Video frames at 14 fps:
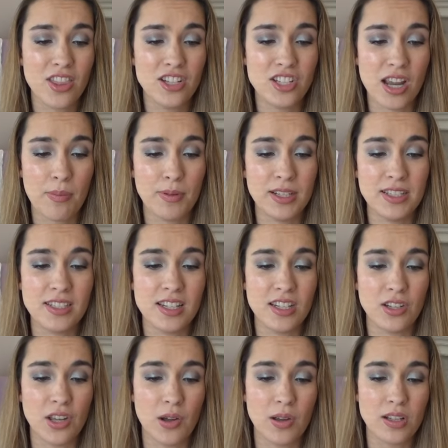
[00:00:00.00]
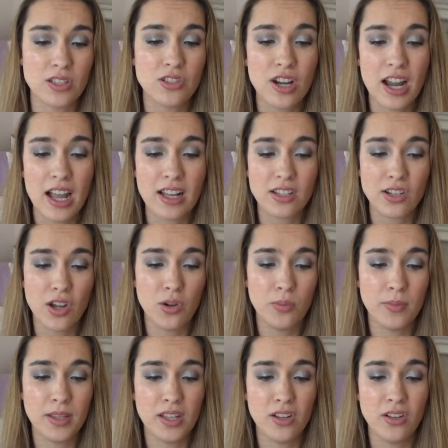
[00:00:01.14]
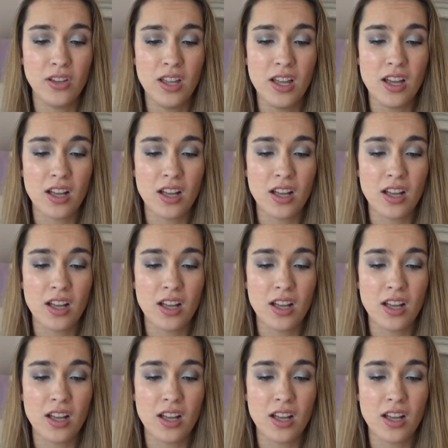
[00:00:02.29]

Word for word: the Japanese indigo extract, oatmeal,